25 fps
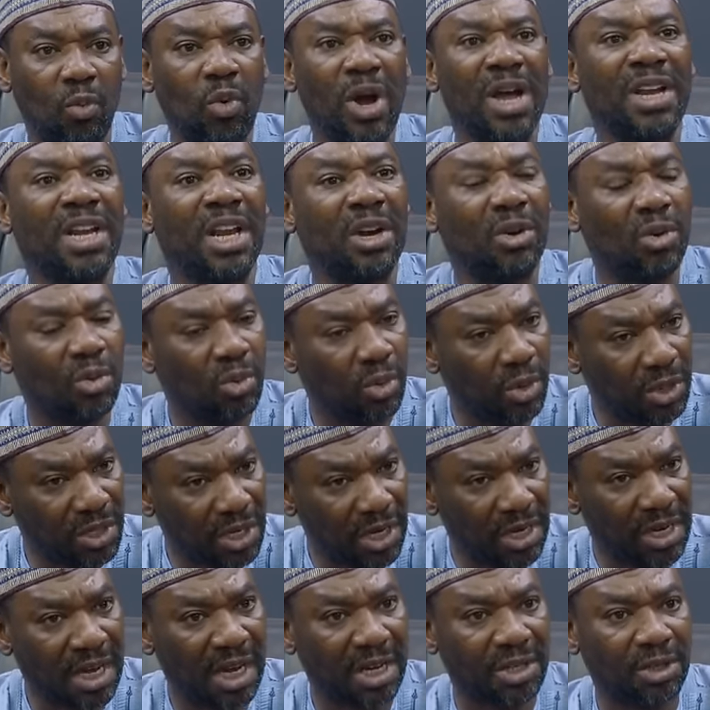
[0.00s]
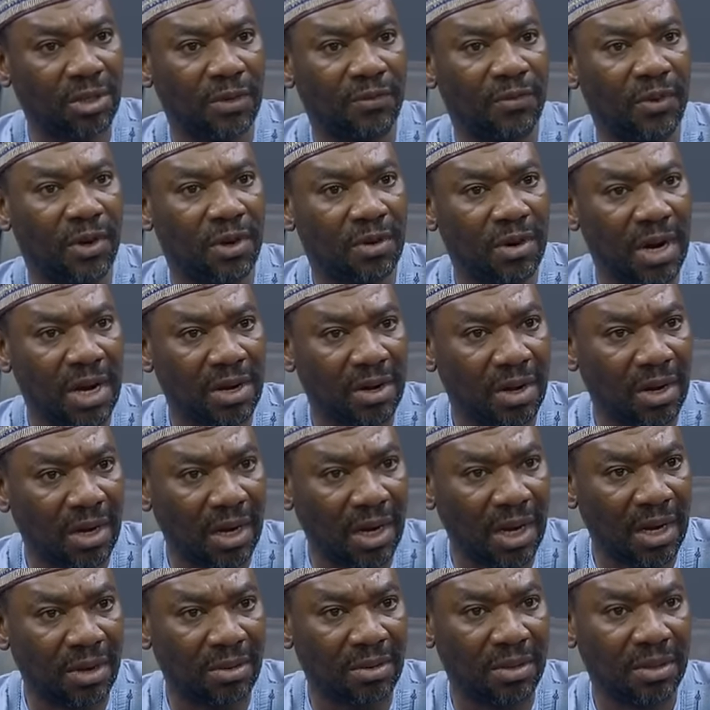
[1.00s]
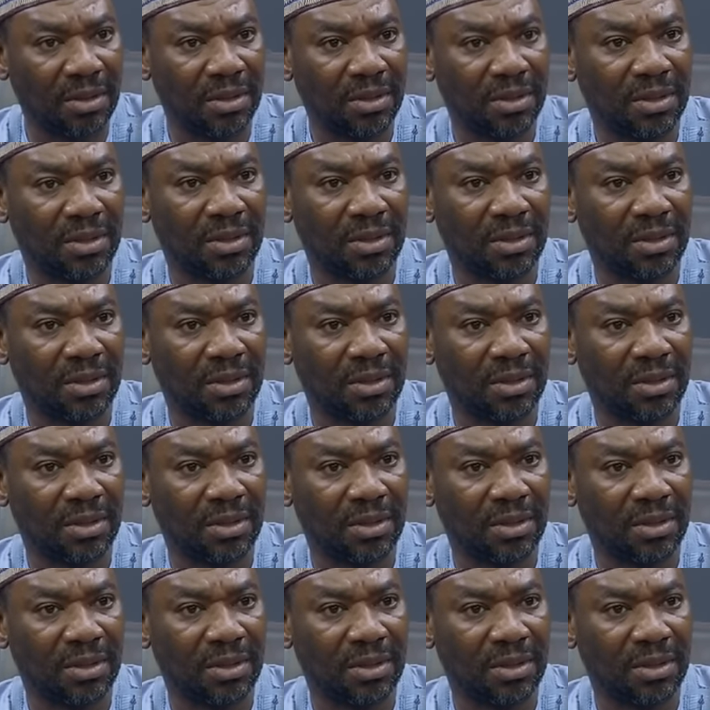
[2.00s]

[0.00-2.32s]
they no go take action, for crying out loud?